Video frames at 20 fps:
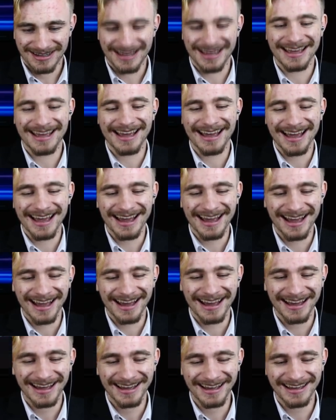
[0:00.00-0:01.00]

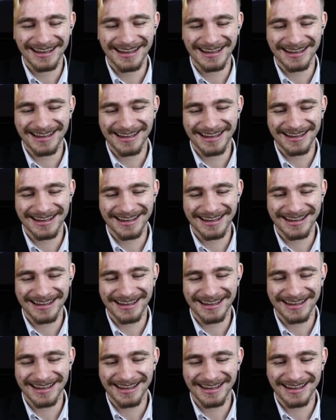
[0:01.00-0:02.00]

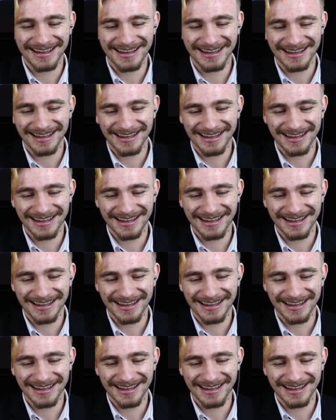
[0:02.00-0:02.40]
This person isn't speaking.